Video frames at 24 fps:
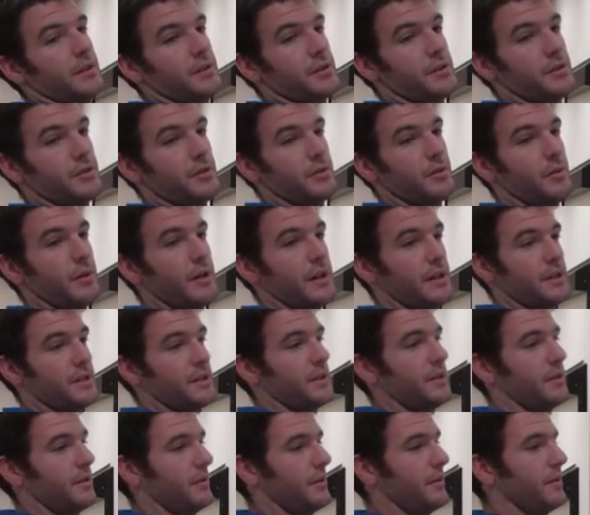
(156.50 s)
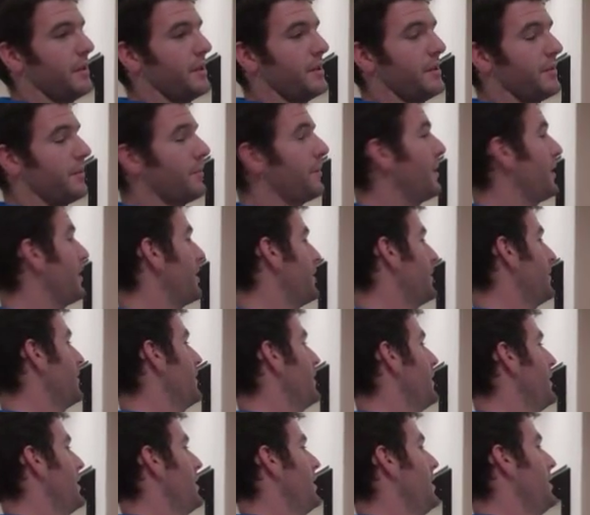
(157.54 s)
there's two ways to do this from here.
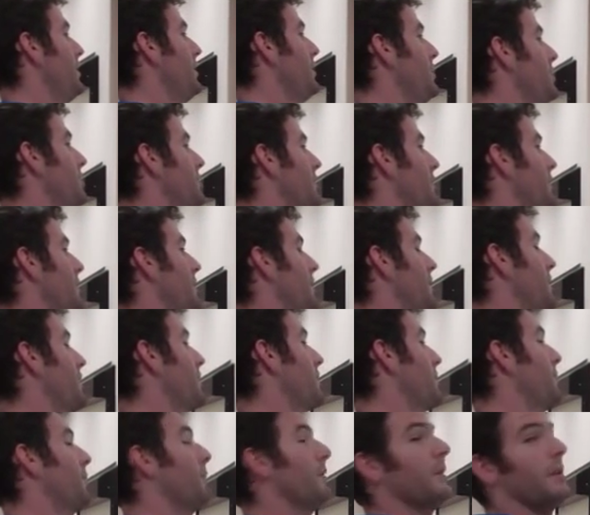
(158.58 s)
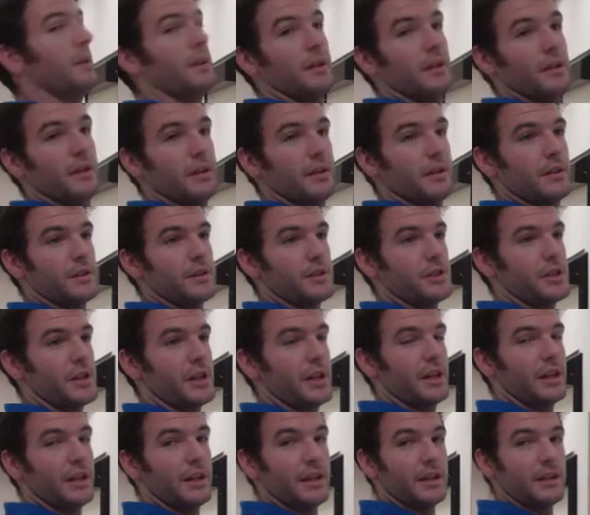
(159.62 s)
You can either put the
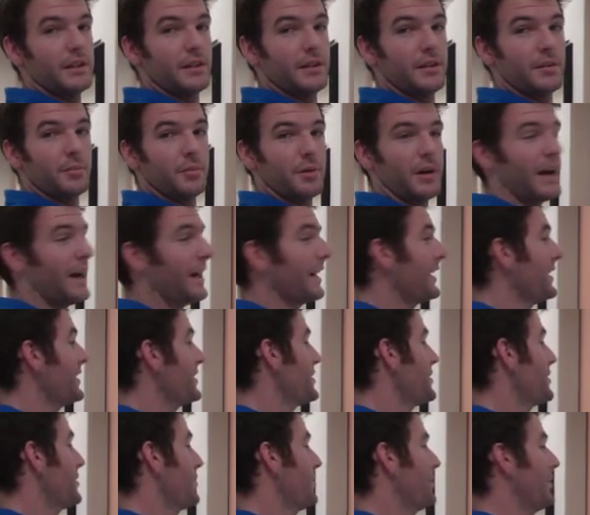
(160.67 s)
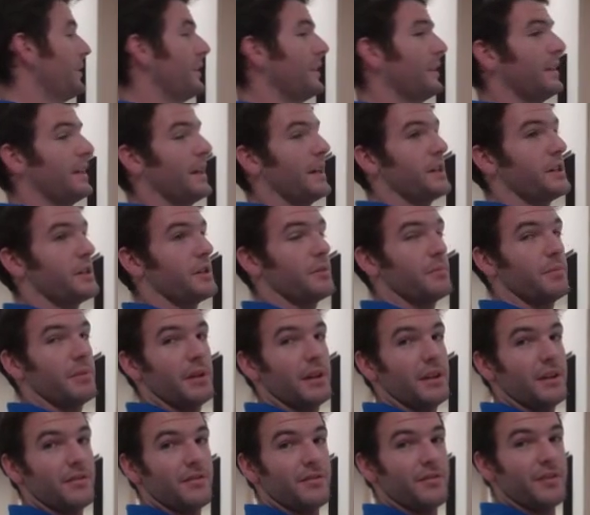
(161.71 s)
shade into the brackets with the tension
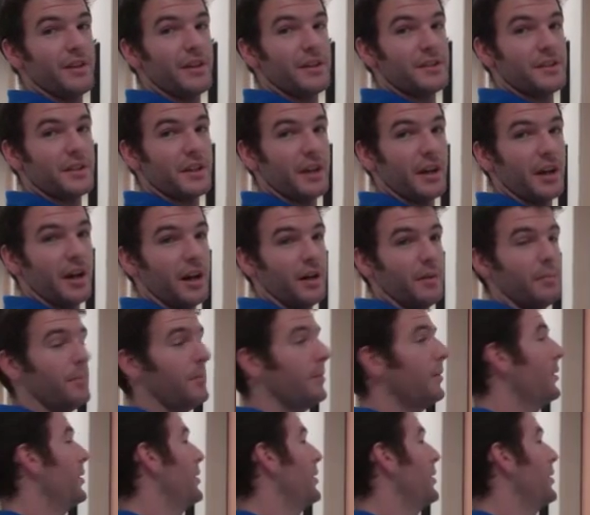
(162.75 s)
pin facing up